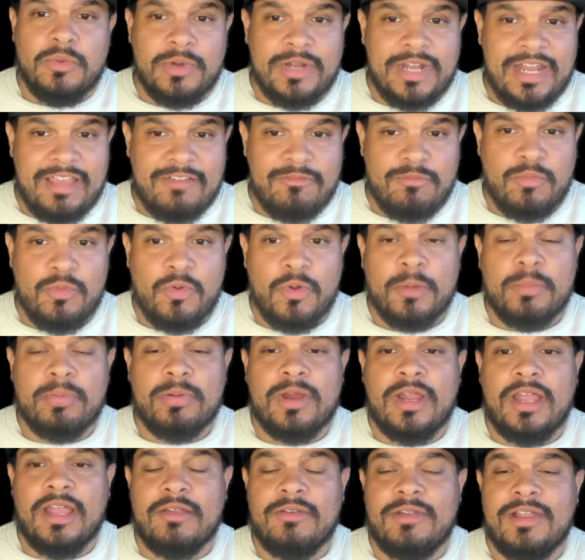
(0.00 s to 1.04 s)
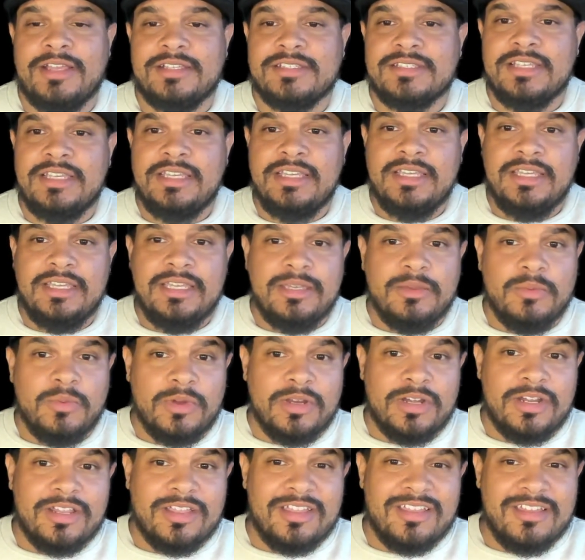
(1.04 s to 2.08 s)
going to have more progress,
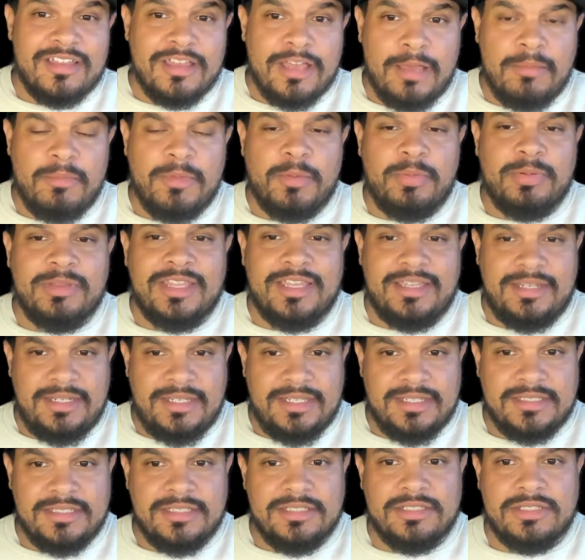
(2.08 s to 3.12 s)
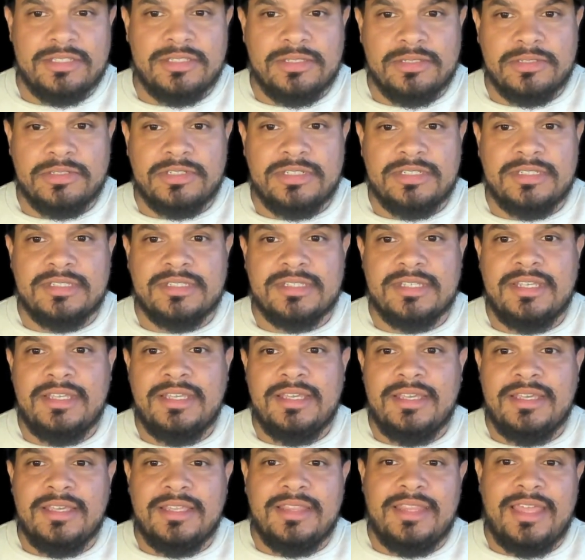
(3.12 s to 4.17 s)
we're going to come up with ideas and solutions
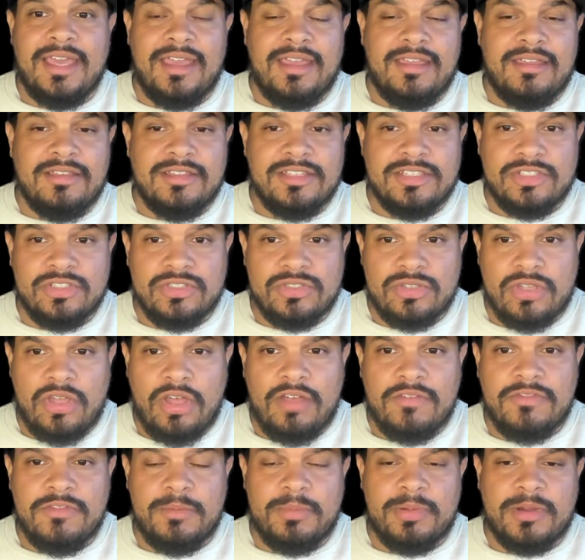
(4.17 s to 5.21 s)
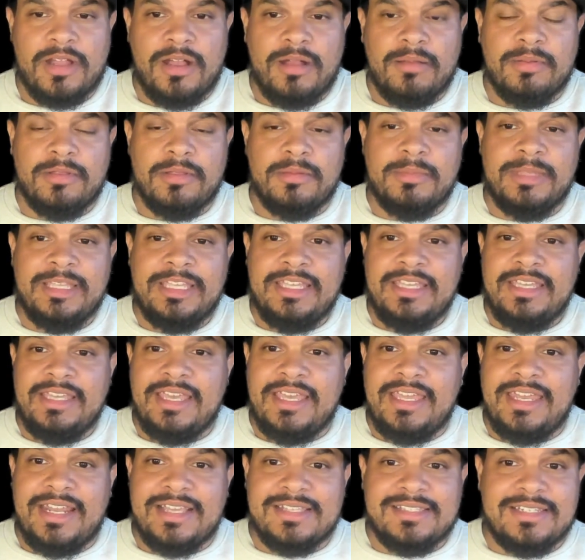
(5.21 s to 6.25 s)
that solve the problem,
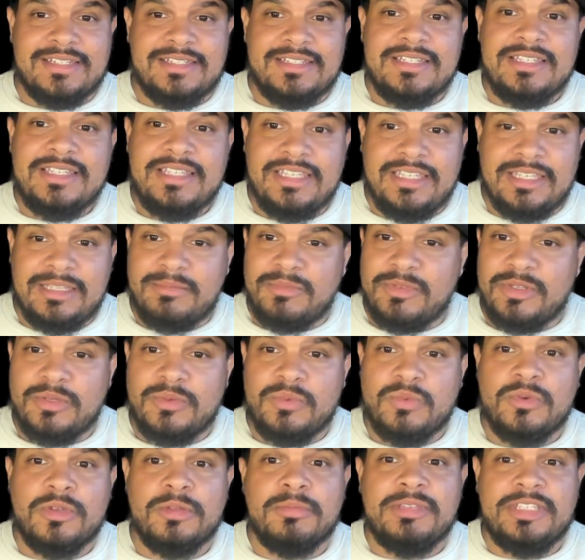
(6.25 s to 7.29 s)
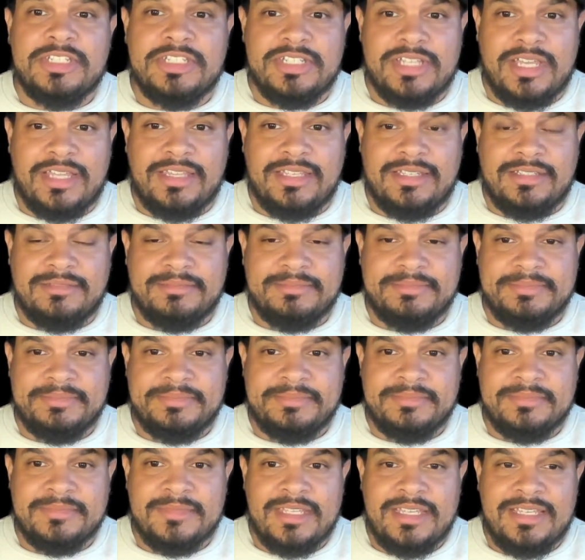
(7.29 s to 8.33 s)
and as a team, we'll be gelling.
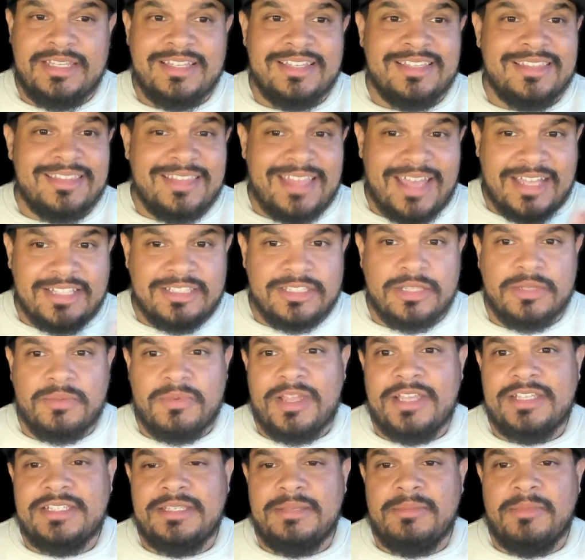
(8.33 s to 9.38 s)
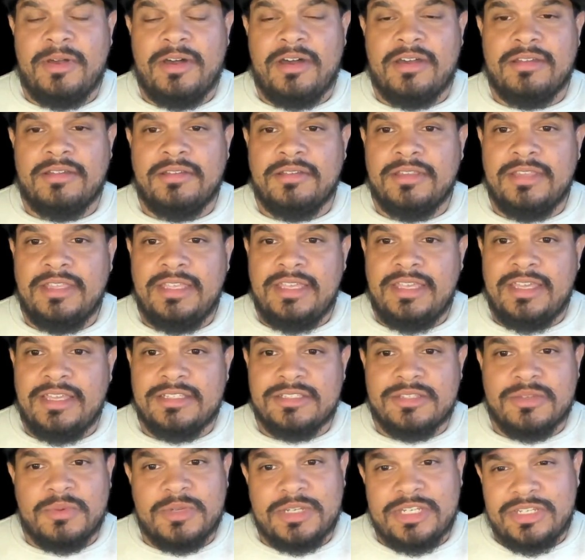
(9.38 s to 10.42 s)
That's the RICIE model. And
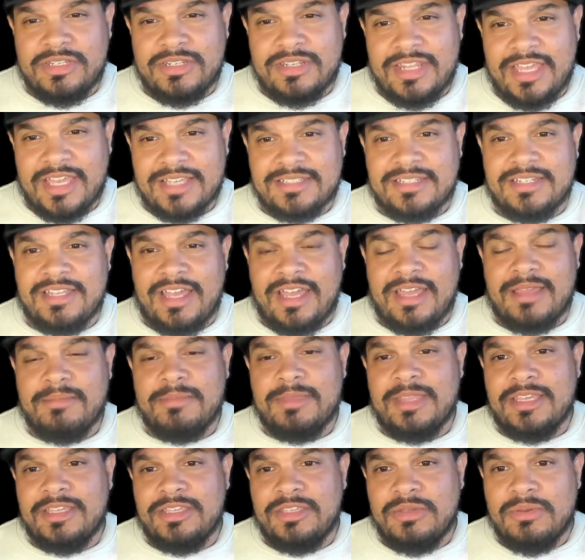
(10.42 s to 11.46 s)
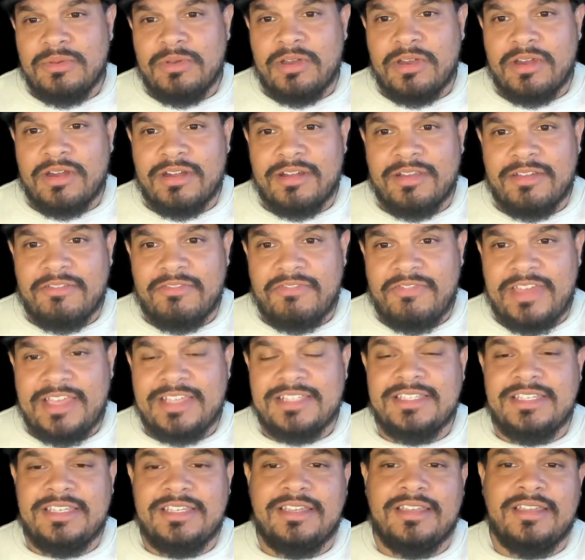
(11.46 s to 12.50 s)
so next time that you are
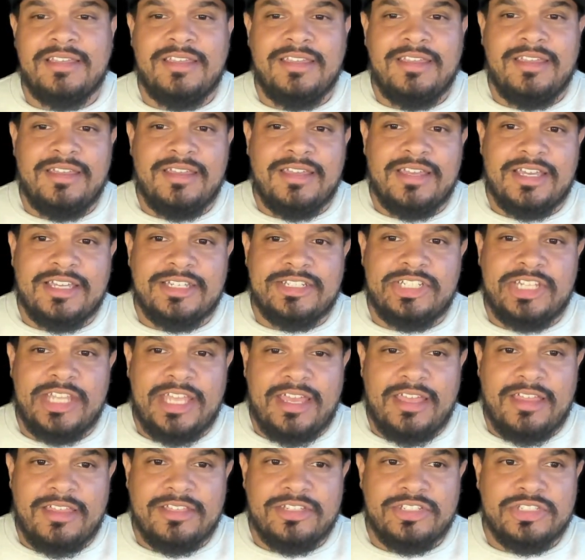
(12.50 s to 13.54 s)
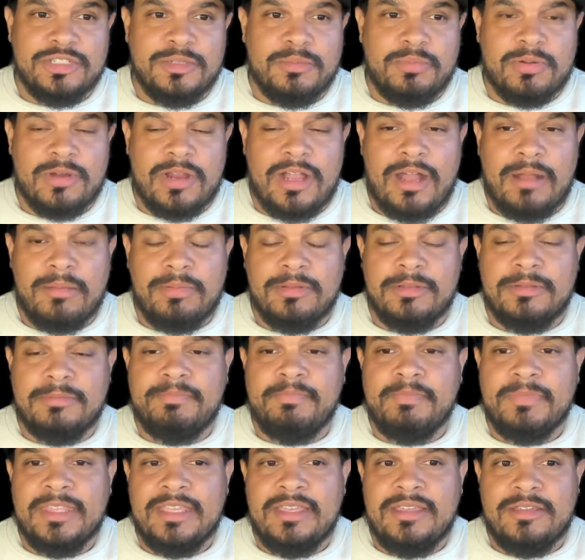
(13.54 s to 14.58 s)
facing a challenge, a problem,
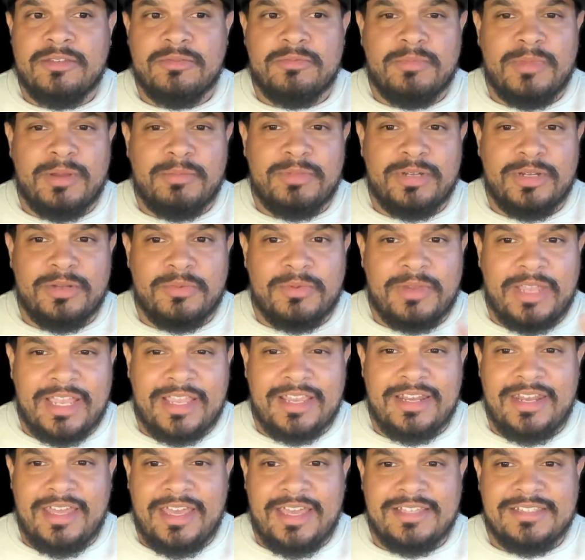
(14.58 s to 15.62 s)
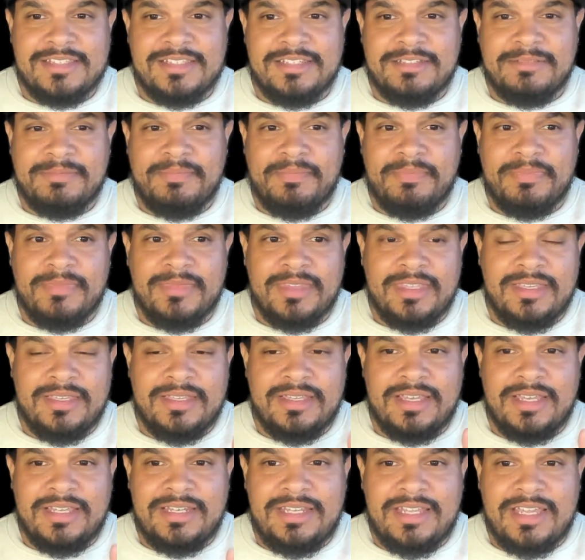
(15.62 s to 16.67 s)
remember to recognize it,
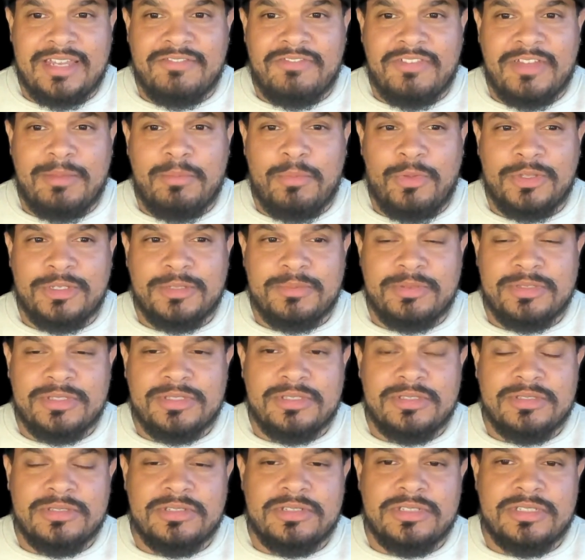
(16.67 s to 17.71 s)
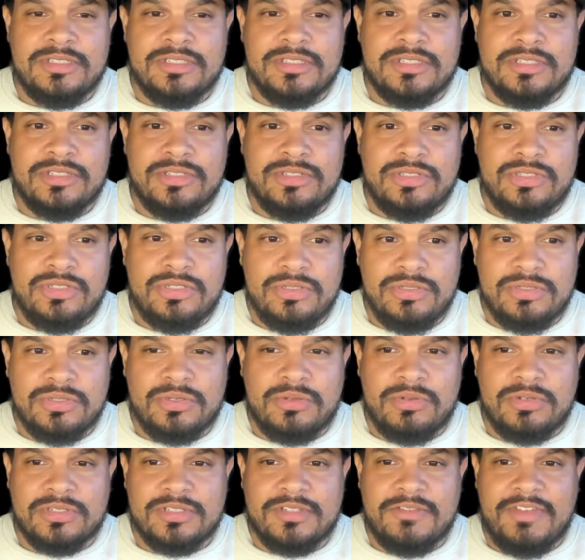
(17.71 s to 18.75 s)
identify multiple solutions, choose a
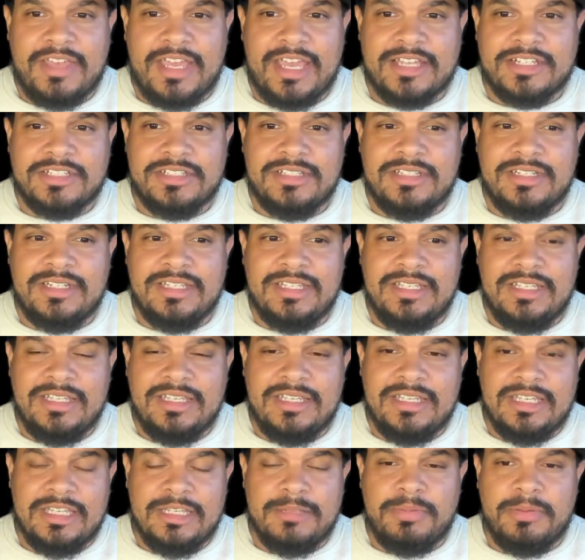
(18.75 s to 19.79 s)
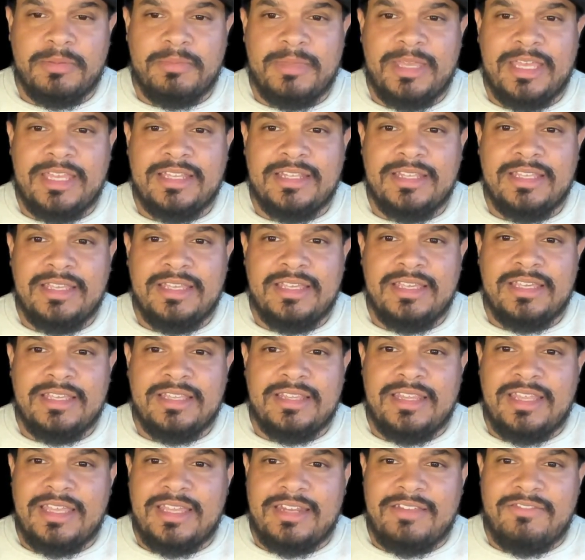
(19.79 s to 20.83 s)
course of action, implement,
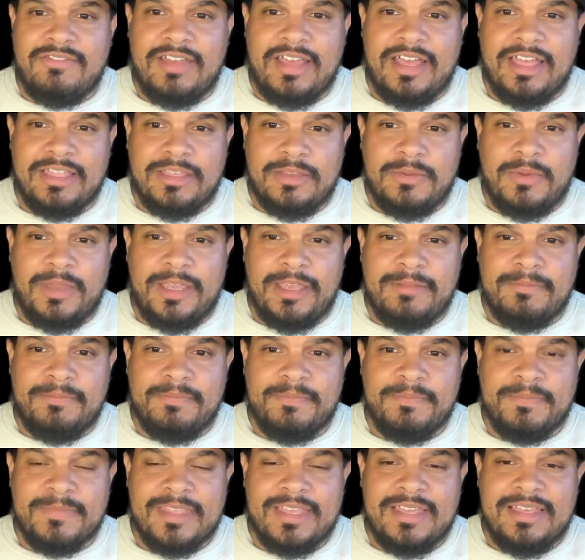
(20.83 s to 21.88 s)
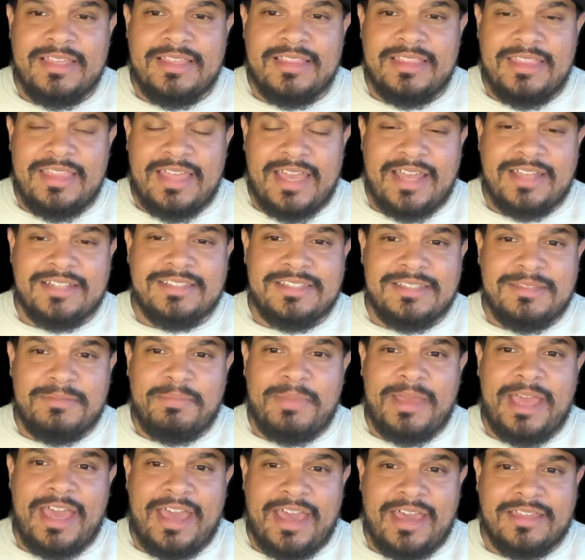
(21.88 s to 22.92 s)
then evaluate. That's the
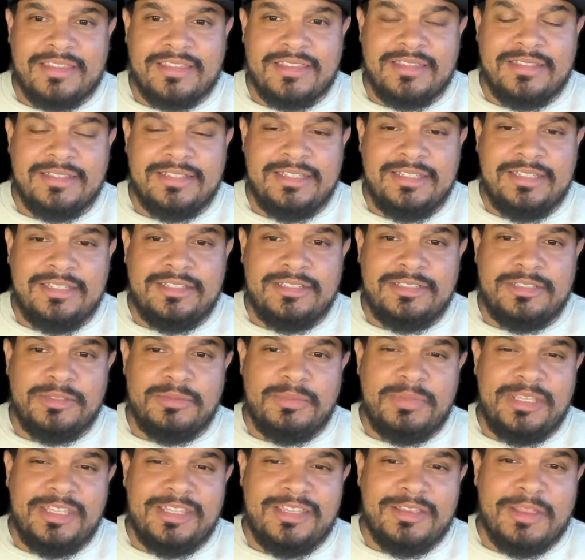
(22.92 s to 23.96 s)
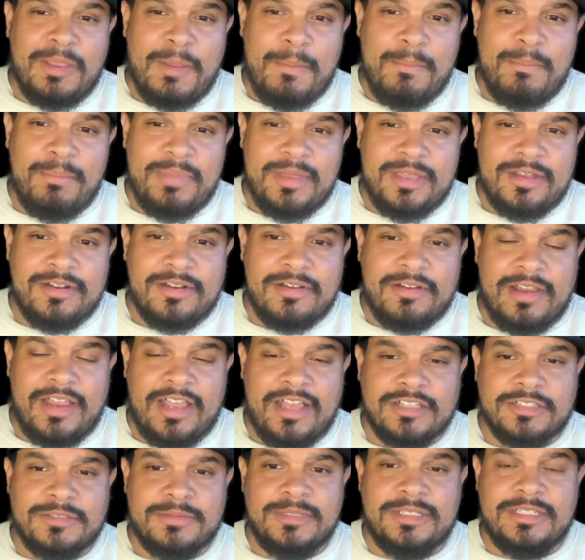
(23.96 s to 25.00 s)
path to being better
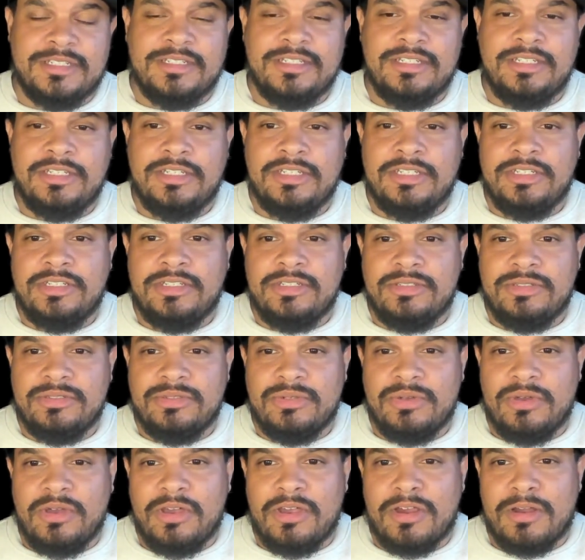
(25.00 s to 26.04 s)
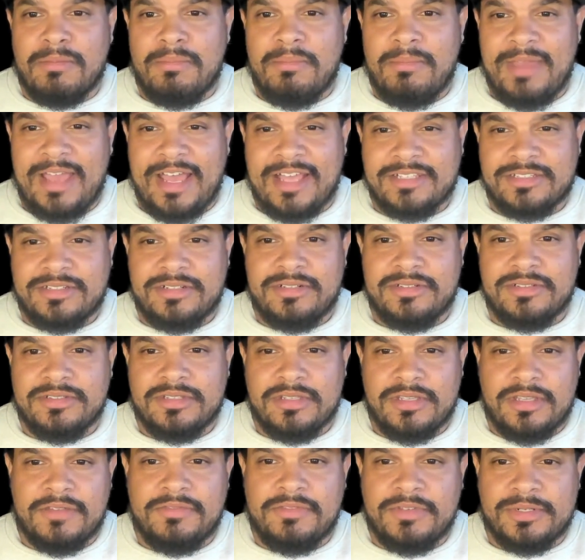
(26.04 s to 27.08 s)
craftsmen who are masters
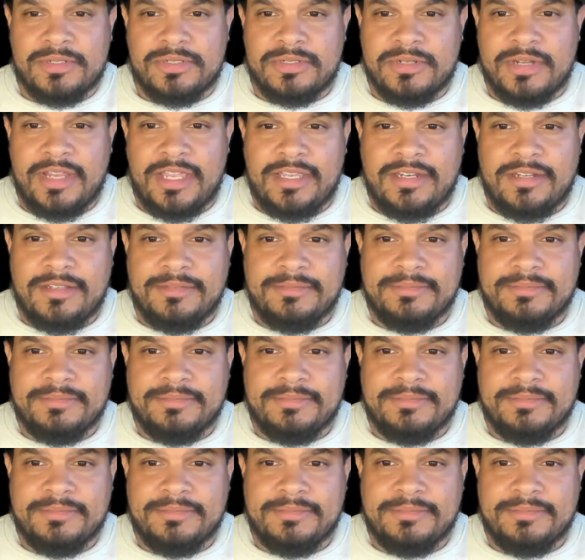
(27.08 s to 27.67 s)
of your trade.